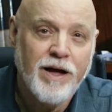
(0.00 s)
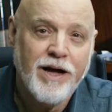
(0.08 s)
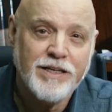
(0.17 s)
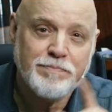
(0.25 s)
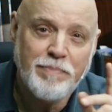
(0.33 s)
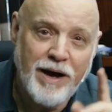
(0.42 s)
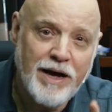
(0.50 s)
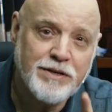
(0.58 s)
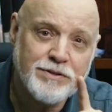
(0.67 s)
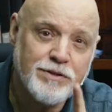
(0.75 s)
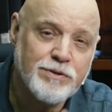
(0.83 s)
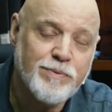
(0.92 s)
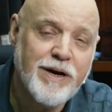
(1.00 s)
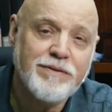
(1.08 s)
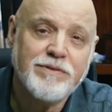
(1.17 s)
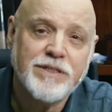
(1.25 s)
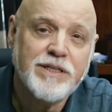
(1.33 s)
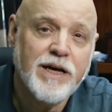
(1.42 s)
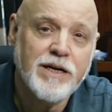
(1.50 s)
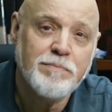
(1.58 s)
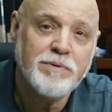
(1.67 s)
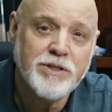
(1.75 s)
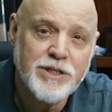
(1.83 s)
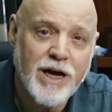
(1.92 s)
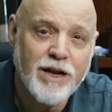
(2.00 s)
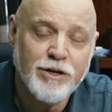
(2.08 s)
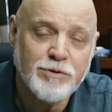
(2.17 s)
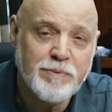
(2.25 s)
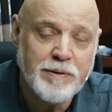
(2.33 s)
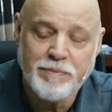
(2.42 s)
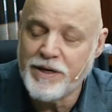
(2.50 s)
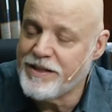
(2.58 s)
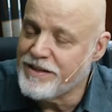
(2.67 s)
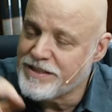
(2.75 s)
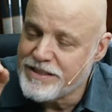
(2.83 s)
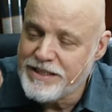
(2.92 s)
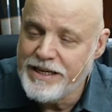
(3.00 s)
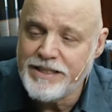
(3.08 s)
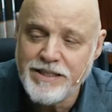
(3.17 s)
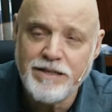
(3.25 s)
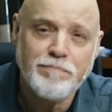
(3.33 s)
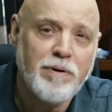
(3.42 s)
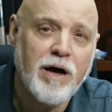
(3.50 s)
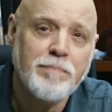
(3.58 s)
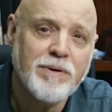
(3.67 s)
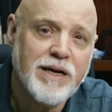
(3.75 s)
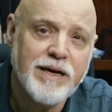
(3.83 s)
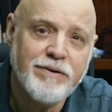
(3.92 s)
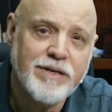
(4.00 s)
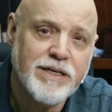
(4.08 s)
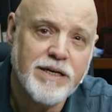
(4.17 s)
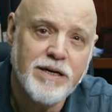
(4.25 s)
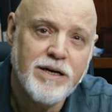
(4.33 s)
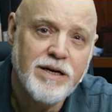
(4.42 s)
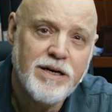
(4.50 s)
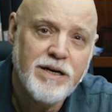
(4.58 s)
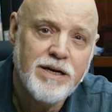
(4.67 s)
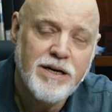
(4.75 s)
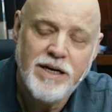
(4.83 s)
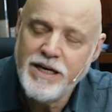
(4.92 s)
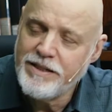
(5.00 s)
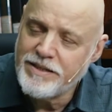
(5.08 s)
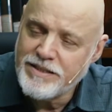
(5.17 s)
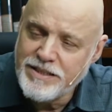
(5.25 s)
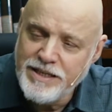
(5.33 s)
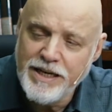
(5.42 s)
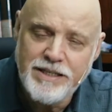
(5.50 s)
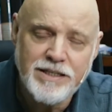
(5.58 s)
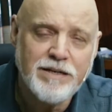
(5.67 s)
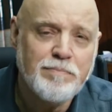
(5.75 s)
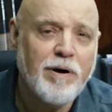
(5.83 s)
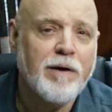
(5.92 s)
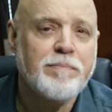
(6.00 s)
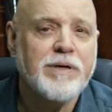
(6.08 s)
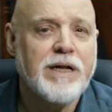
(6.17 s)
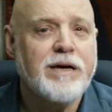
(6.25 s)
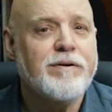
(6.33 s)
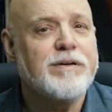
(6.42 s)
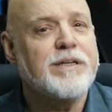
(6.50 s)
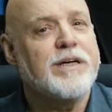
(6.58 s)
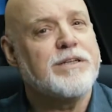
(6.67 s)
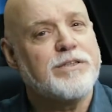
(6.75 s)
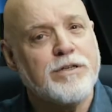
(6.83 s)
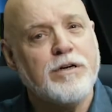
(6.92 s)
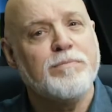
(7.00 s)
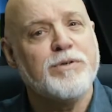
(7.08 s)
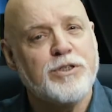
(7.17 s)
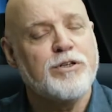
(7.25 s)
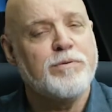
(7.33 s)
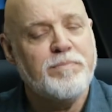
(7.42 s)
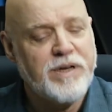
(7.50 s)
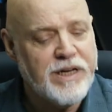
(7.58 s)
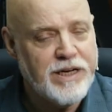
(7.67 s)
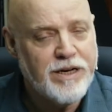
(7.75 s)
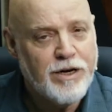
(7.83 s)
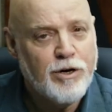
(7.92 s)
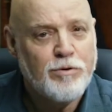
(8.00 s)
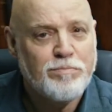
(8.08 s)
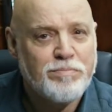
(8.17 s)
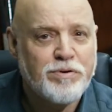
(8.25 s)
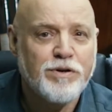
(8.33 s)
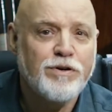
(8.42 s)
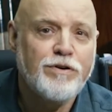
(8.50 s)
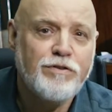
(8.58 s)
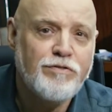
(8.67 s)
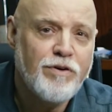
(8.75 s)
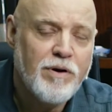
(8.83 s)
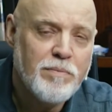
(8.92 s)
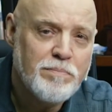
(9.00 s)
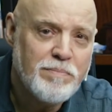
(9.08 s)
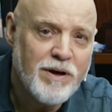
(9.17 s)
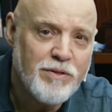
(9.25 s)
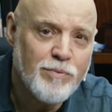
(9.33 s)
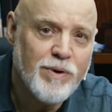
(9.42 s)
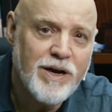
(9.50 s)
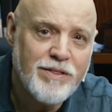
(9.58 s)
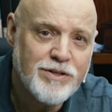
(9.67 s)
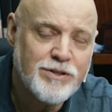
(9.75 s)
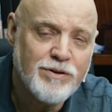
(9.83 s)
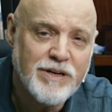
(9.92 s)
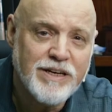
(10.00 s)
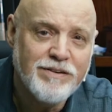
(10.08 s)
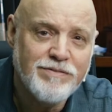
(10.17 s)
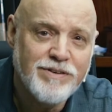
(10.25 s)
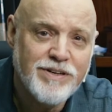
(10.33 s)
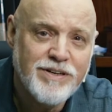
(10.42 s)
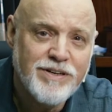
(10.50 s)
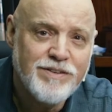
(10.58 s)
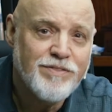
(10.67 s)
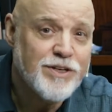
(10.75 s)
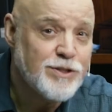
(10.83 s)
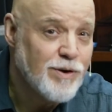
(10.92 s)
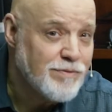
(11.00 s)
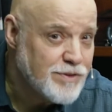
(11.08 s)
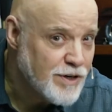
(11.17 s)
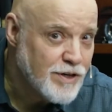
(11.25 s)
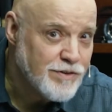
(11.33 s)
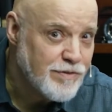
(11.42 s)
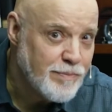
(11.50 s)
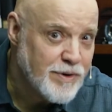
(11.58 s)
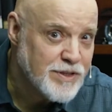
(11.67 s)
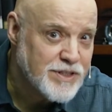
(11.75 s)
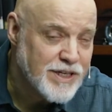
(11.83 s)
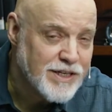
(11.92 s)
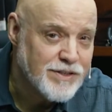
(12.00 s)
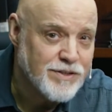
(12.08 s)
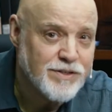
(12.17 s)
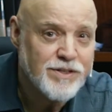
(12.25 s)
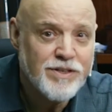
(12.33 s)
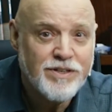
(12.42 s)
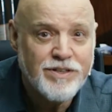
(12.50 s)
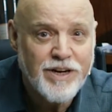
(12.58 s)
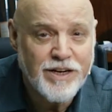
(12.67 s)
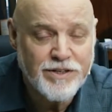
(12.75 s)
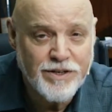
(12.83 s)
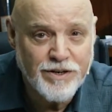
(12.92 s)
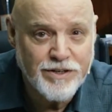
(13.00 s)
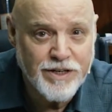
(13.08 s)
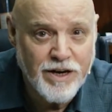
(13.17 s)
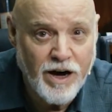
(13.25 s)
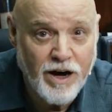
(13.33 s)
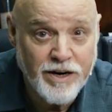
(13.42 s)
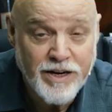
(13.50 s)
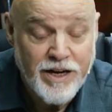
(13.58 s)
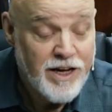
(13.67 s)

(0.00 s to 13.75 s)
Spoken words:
As pastors, we have to stand up and challenge people. In the season of popularity, a sermon should be, prove by the way that you live, that you have turned from your sins and turned to God.